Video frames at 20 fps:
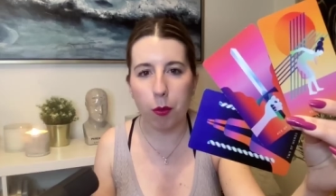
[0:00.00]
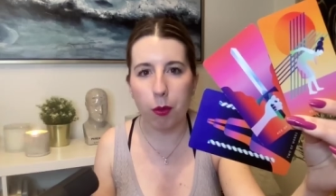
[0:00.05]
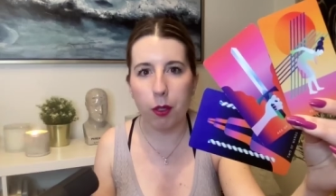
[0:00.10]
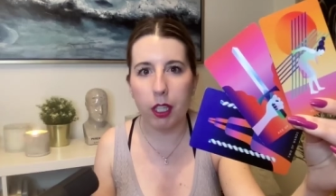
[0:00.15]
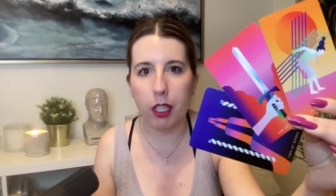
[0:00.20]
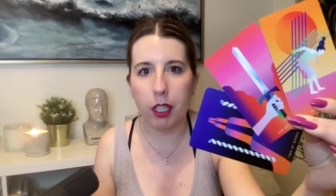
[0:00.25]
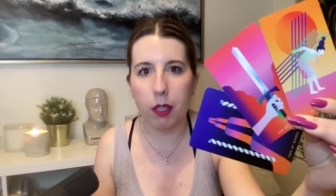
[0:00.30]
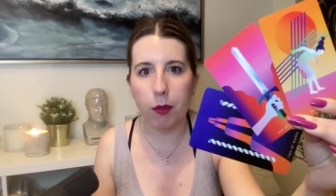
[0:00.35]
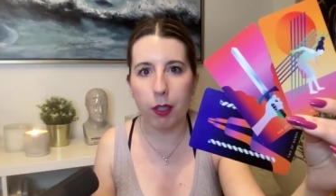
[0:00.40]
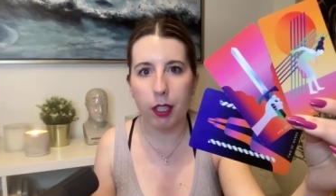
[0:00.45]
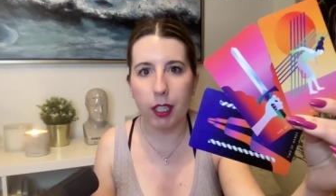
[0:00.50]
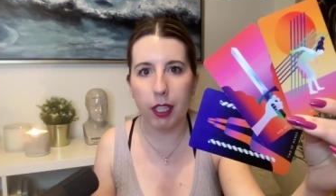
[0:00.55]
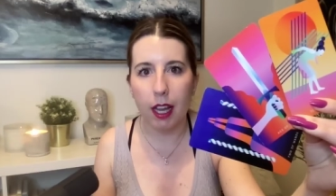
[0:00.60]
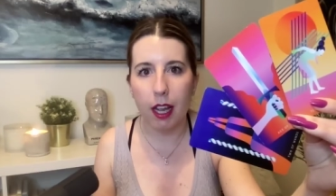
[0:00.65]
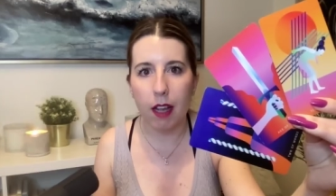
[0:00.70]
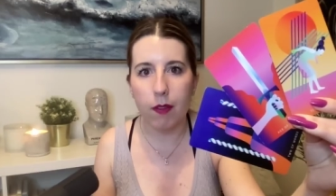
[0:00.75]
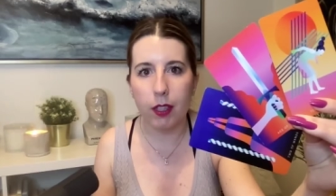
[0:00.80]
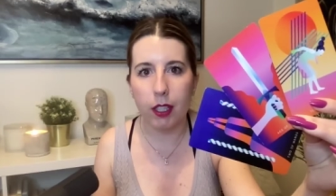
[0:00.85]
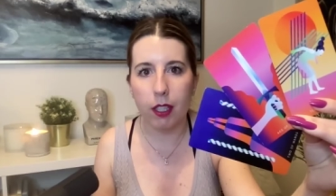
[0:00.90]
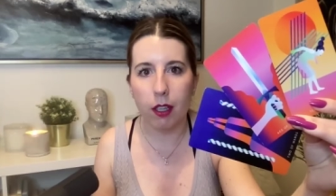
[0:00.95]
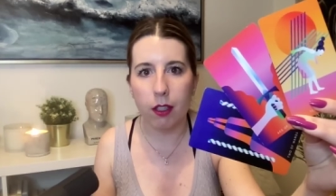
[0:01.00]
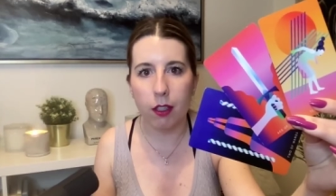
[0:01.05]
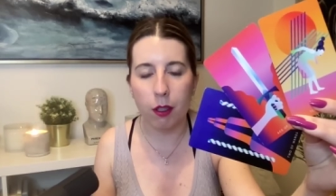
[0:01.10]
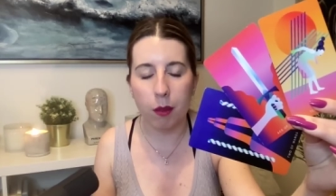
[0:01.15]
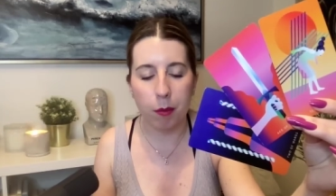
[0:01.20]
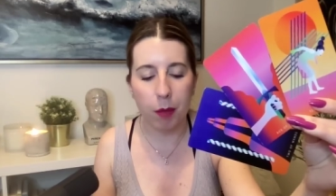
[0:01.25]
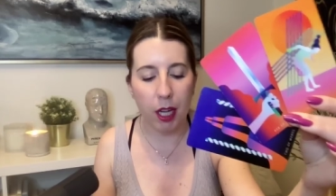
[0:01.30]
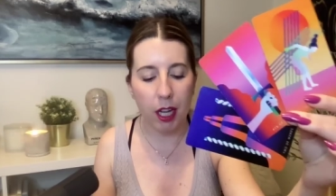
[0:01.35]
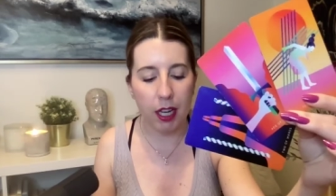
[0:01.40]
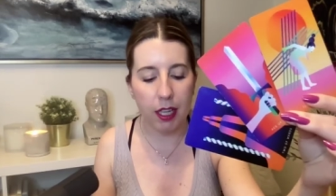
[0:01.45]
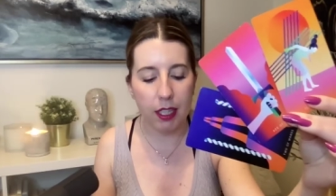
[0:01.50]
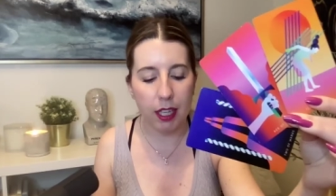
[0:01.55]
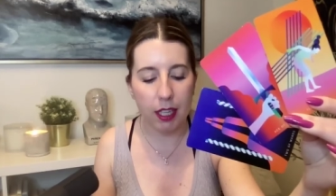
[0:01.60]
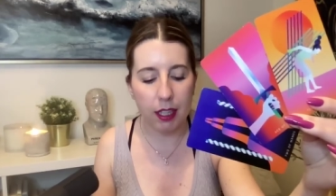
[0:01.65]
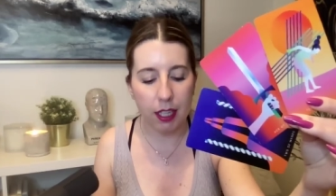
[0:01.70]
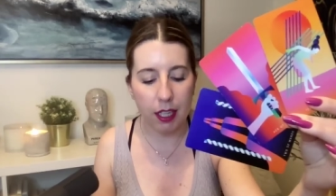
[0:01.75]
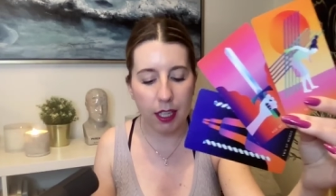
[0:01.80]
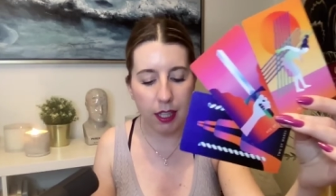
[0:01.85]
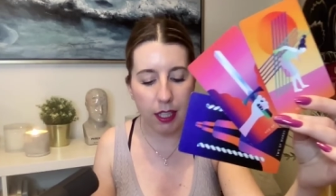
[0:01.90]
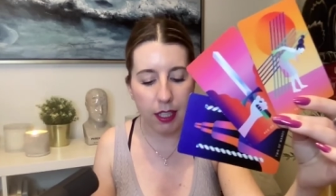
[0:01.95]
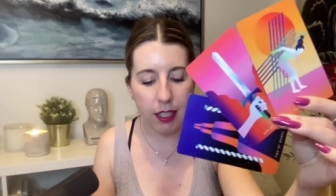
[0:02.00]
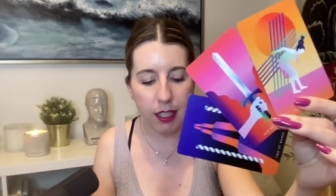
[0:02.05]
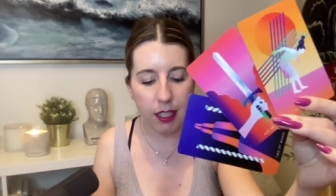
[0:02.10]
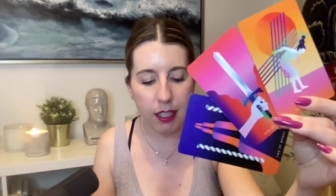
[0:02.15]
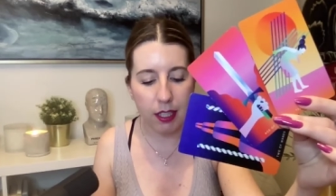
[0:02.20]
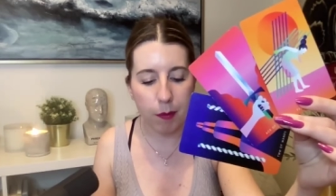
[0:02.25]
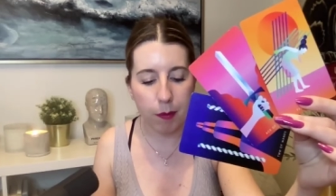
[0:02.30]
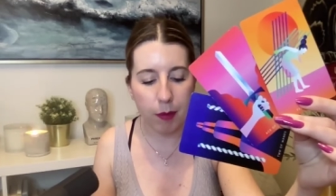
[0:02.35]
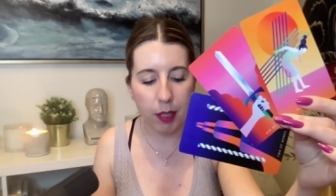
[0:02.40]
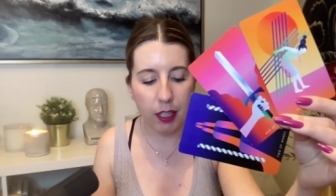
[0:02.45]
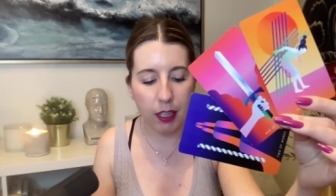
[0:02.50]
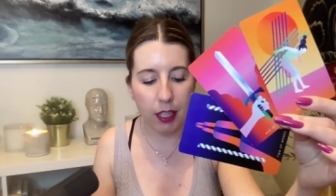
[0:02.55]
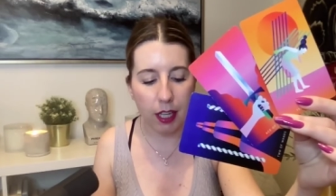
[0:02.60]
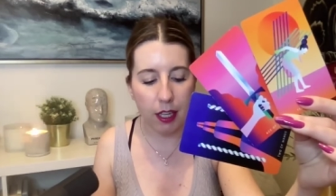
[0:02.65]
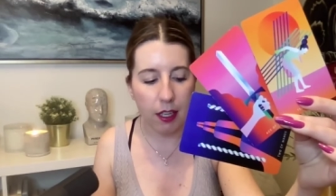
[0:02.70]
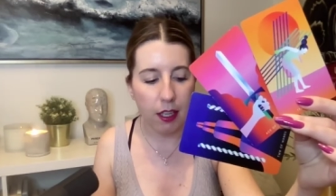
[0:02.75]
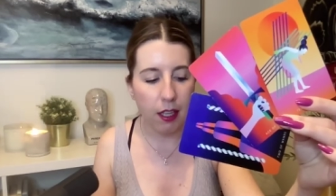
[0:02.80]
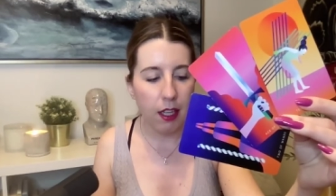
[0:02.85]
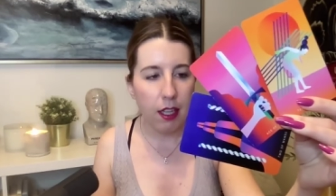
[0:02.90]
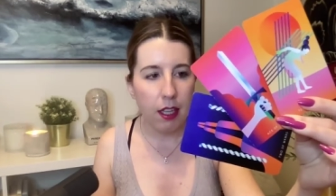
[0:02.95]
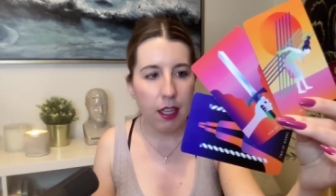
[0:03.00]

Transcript: really, really heavily on your mind. I think this is something that